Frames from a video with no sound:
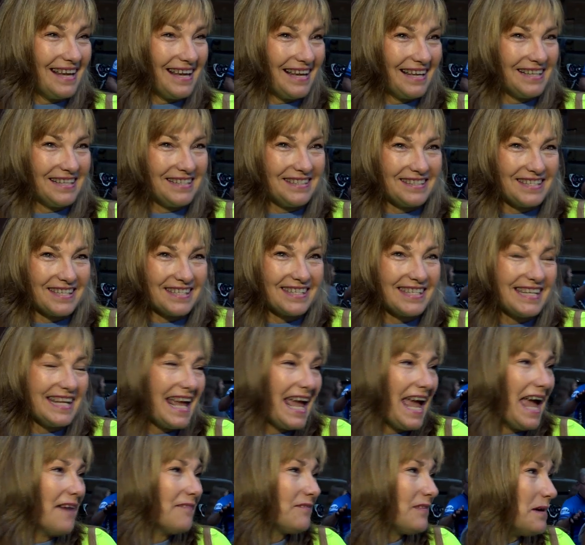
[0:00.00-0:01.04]
and to see
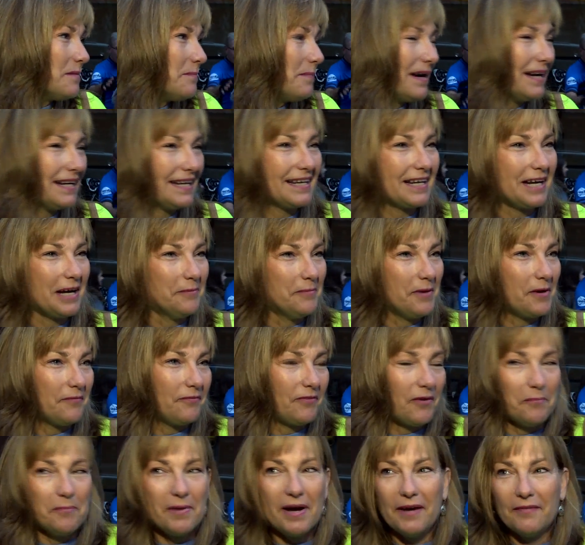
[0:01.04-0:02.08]
everybody coming
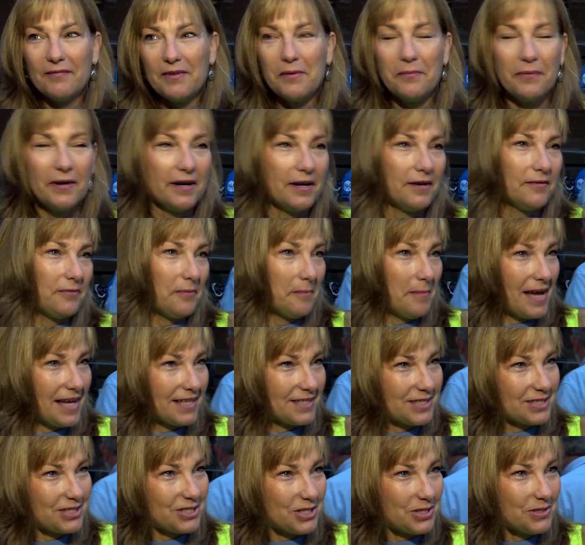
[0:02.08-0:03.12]
from everywhere from
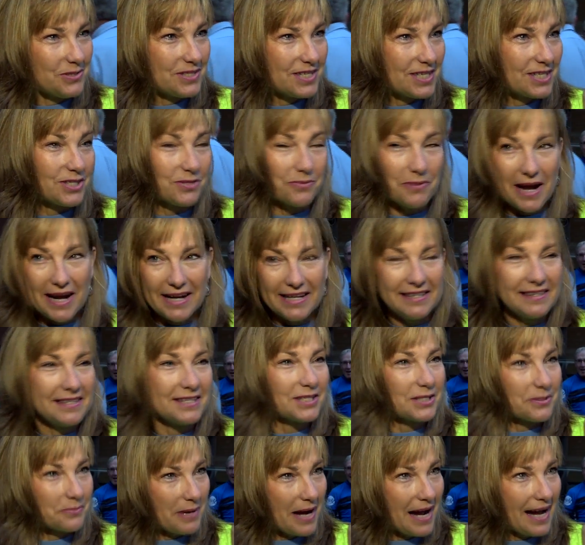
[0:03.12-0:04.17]
massachusetts riding
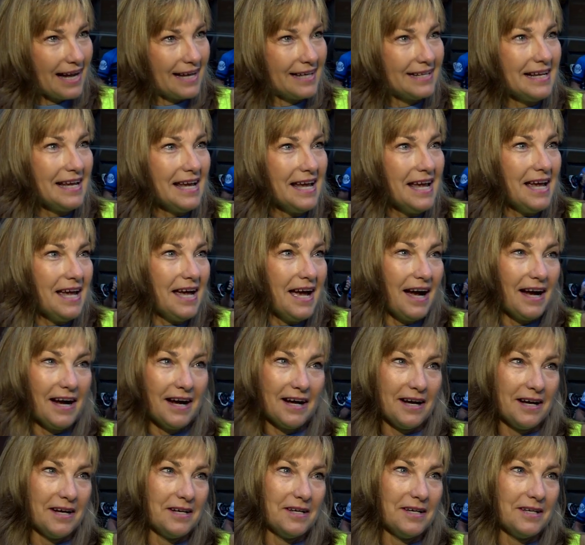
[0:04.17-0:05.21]
this ride
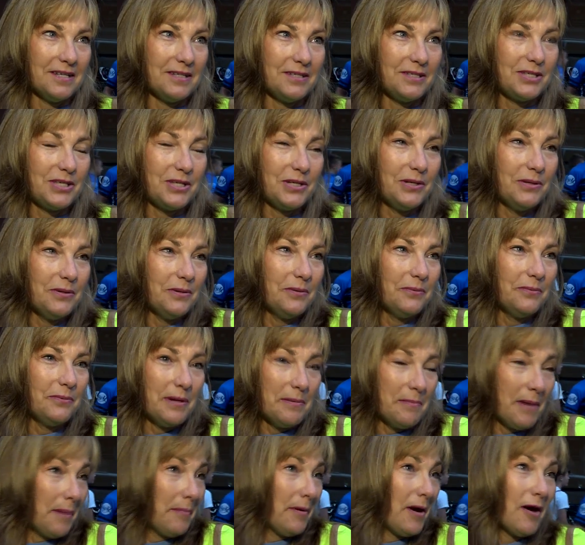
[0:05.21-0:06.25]
uh, to
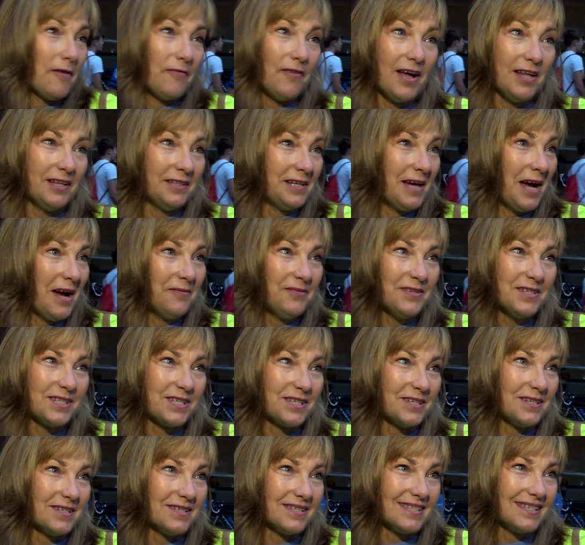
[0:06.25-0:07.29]
remember our fallen
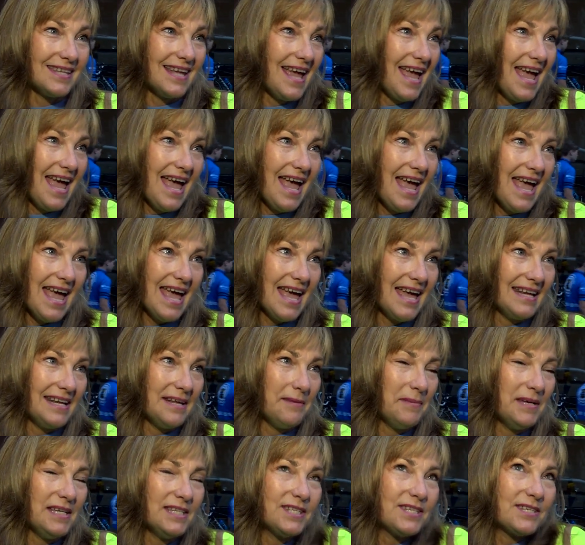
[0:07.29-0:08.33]
officers and
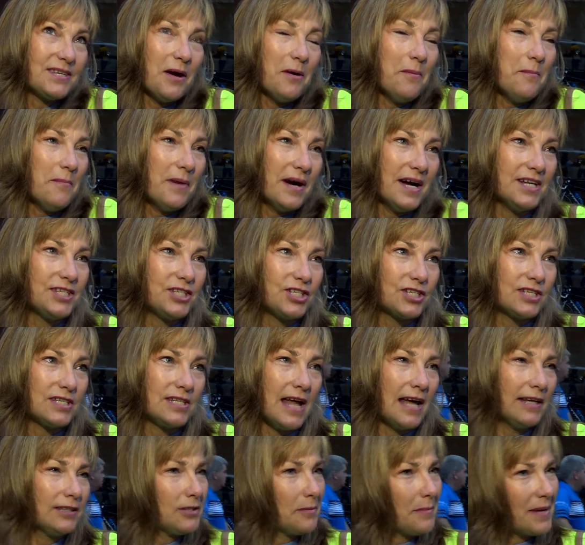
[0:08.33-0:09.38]
it means so much
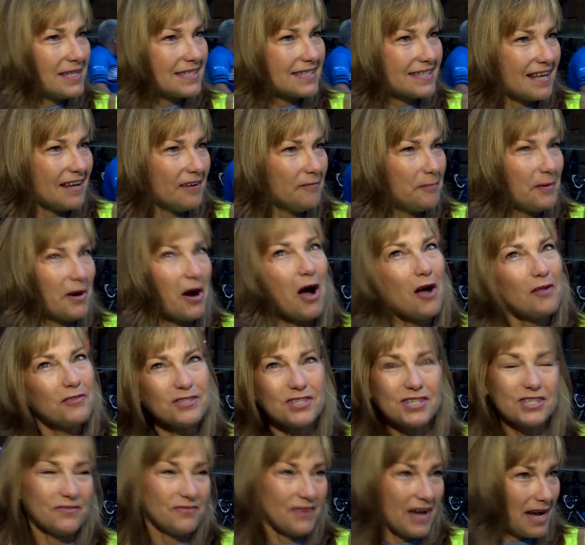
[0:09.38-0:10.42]
not to myself but all the
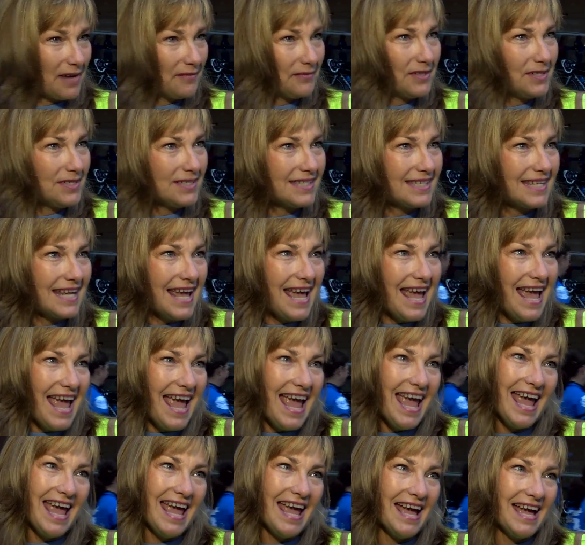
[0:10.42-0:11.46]
survivors
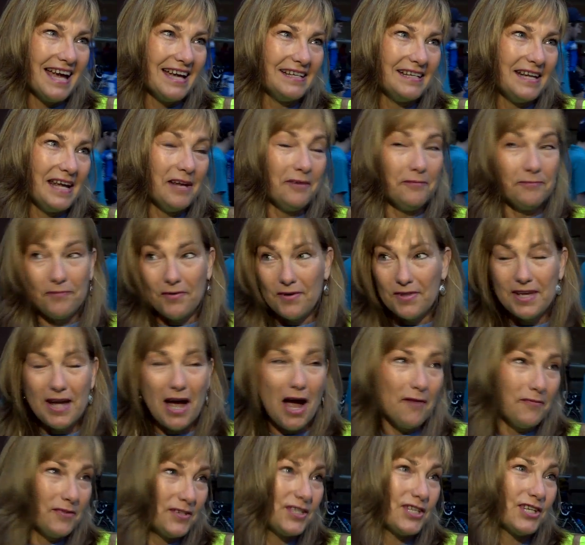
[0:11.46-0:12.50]
and, and for the
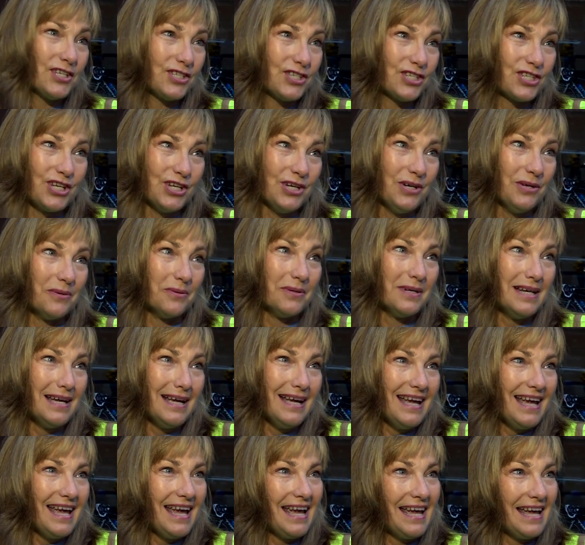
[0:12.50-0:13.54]
officers too
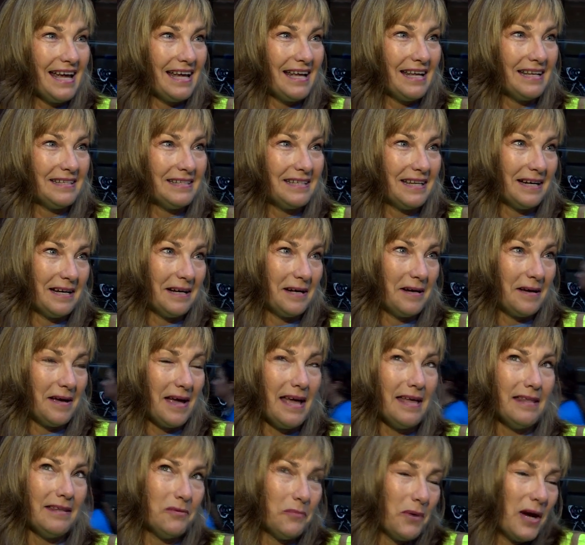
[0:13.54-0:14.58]
and uh,
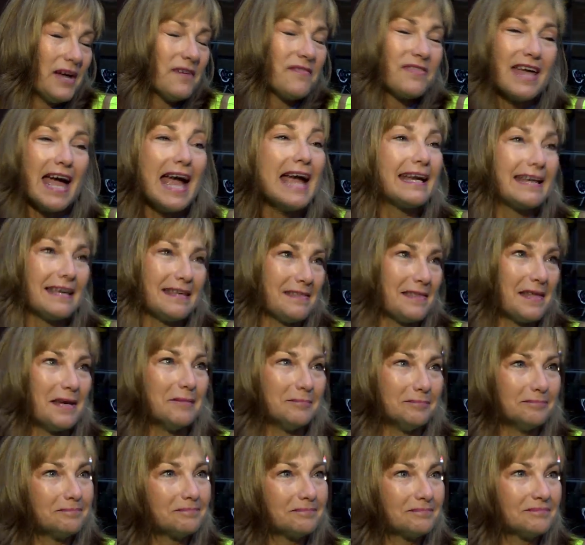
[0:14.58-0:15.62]
and the way of thanking them